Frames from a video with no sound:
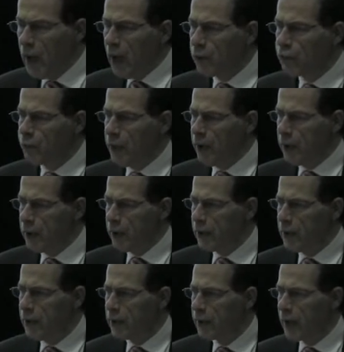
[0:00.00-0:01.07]
As
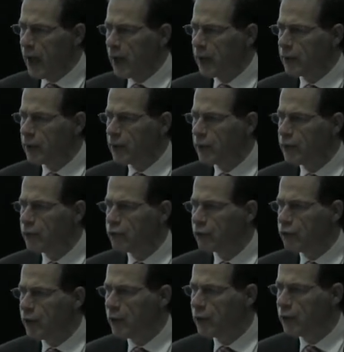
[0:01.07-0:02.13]
Peter indicated, it is
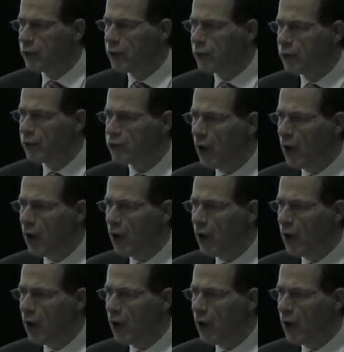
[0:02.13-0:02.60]
a very